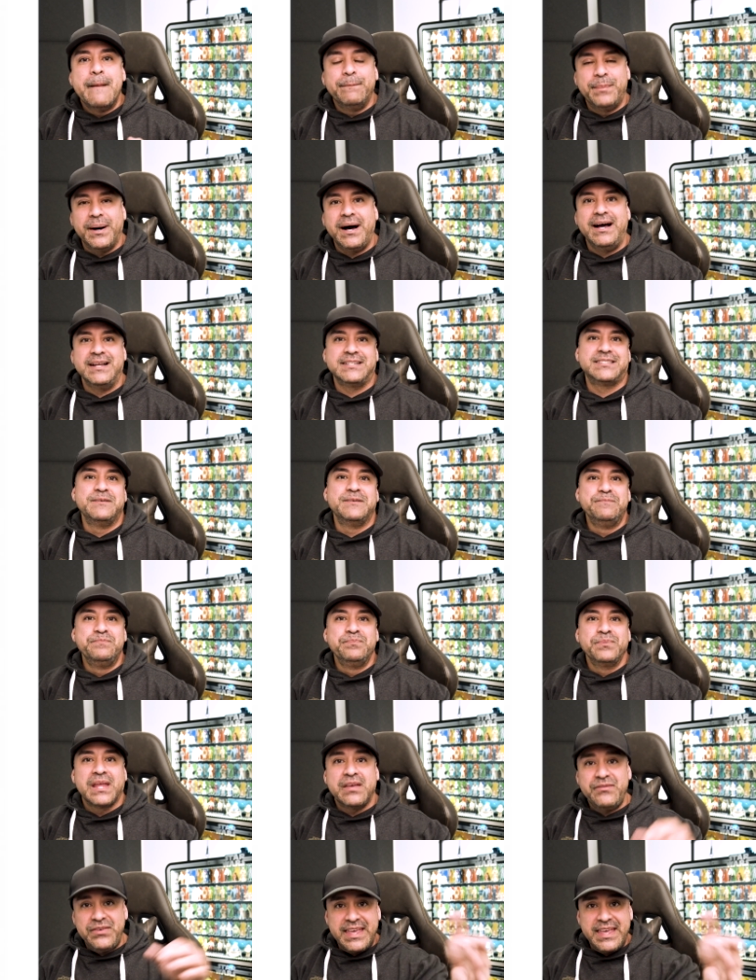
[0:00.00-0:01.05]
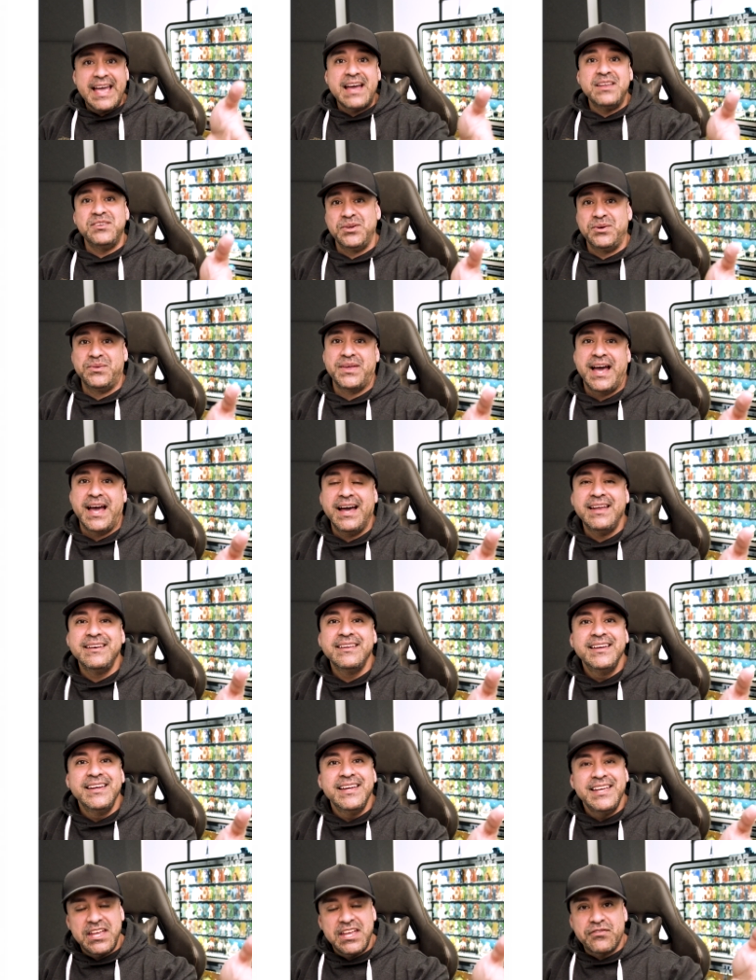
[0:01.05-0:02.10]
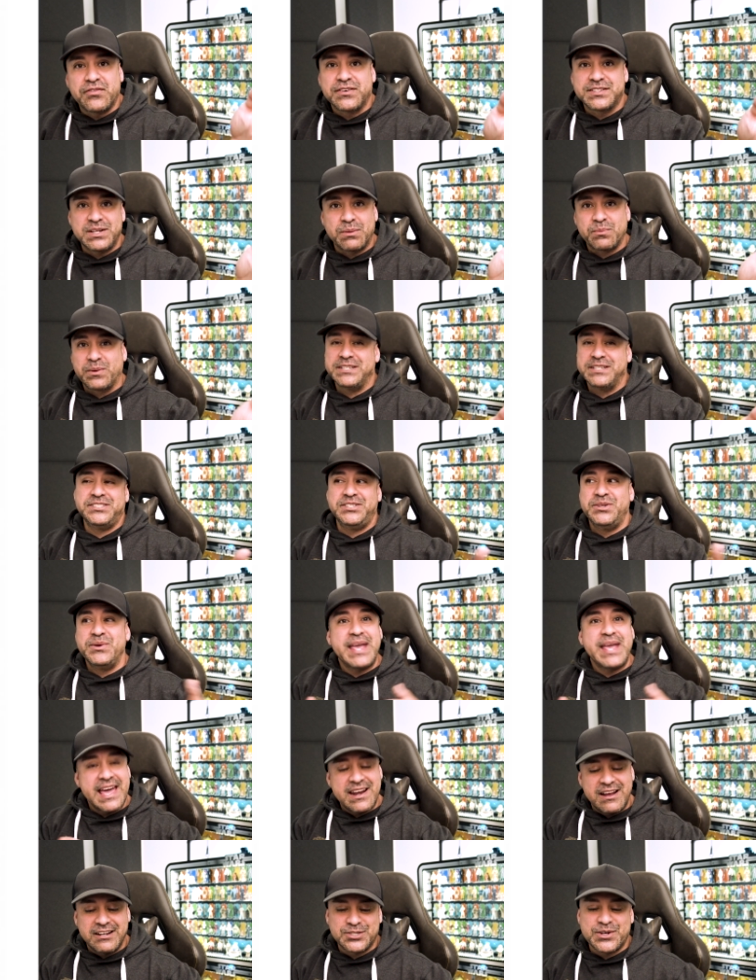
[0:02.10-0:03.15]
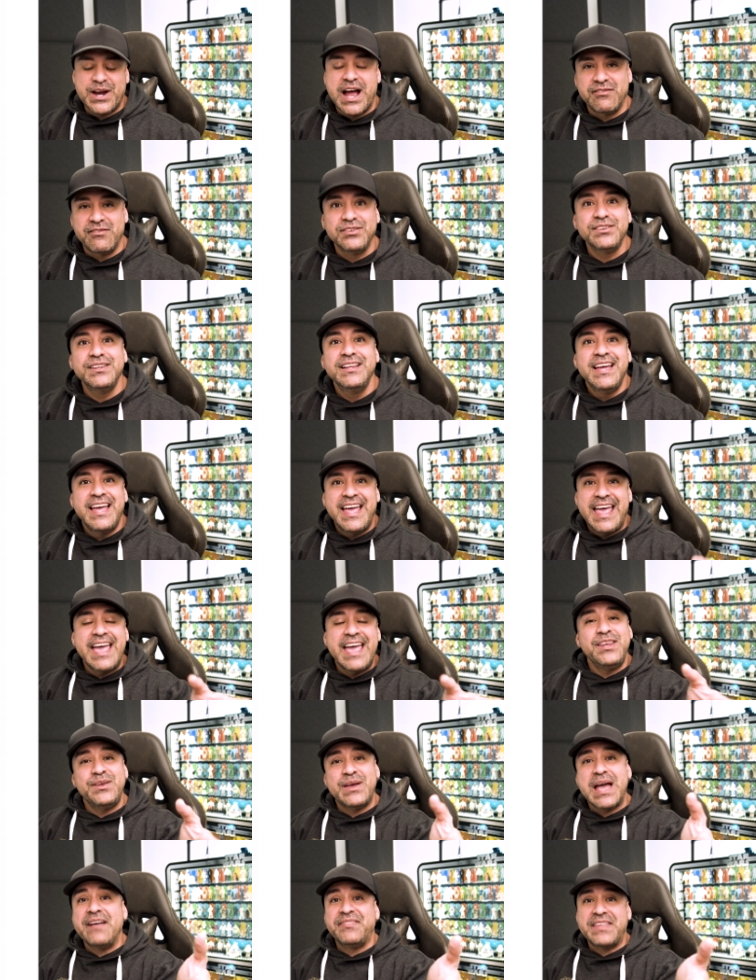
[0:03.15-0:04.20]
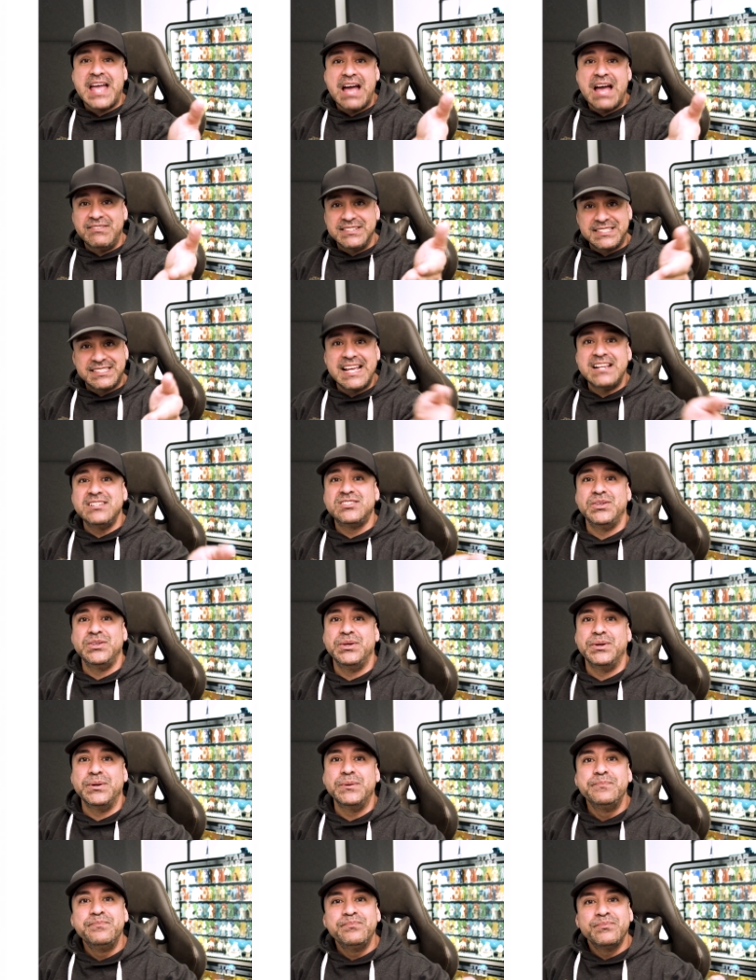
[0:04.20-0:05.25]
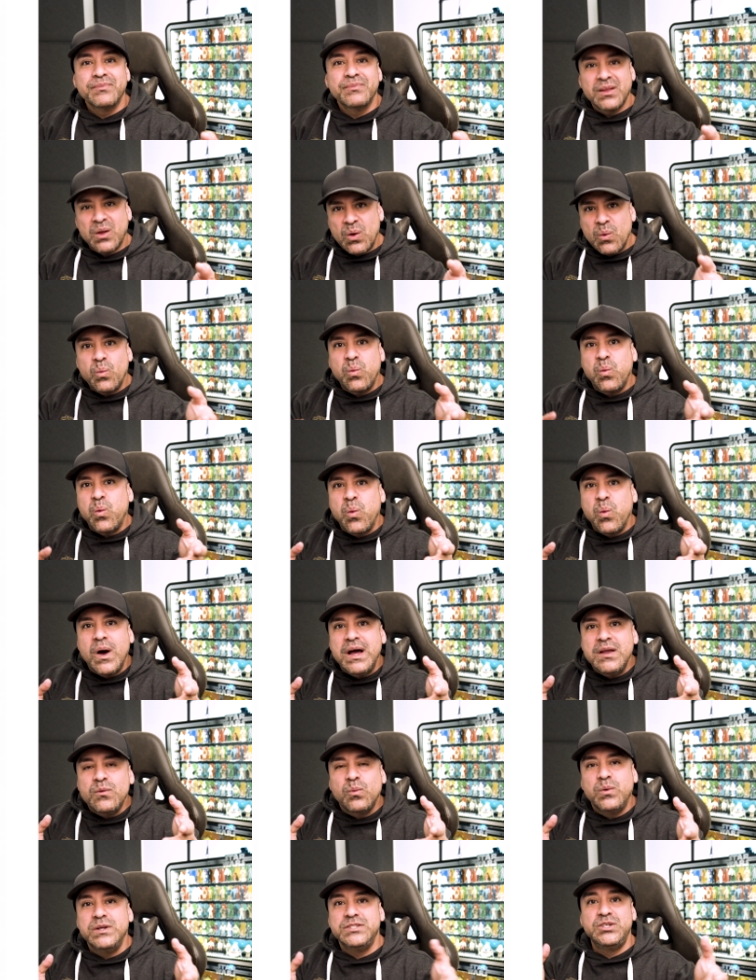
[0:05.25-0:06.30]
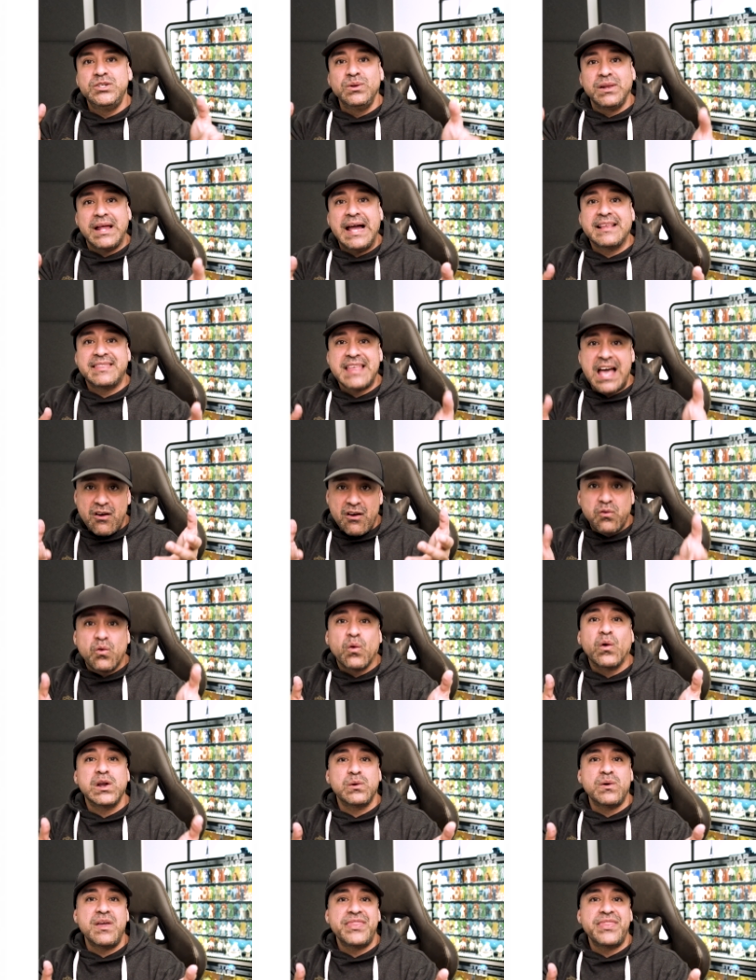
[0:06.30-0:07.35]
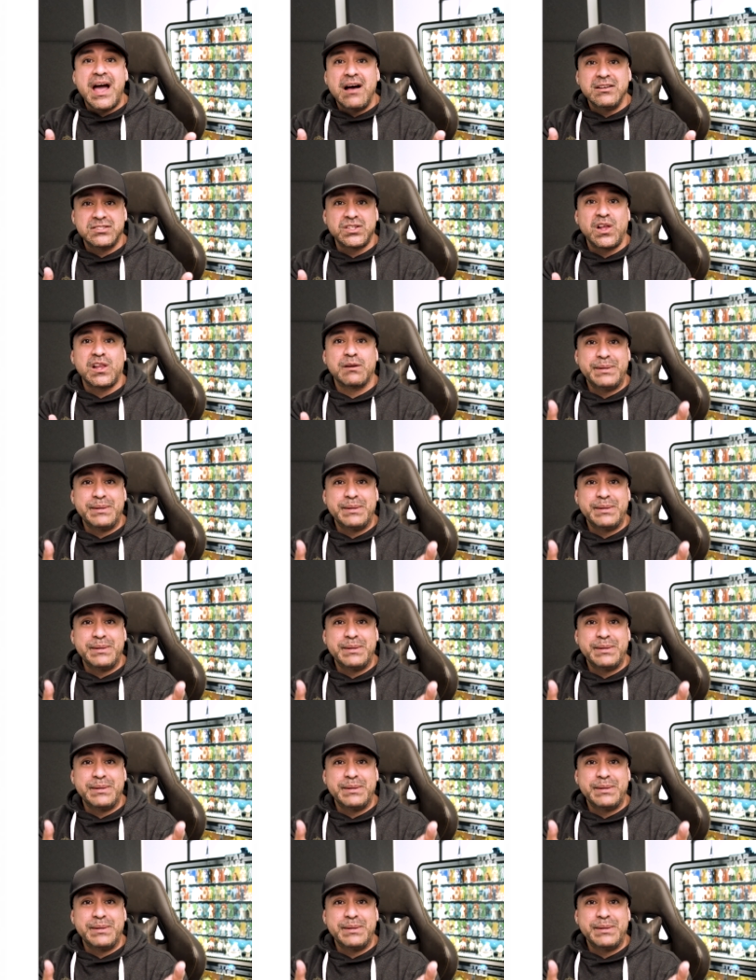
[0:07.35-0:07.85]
But if you can't do that, if for some reason you cannot travel and you have to have it sent to you, what would you like that $41,000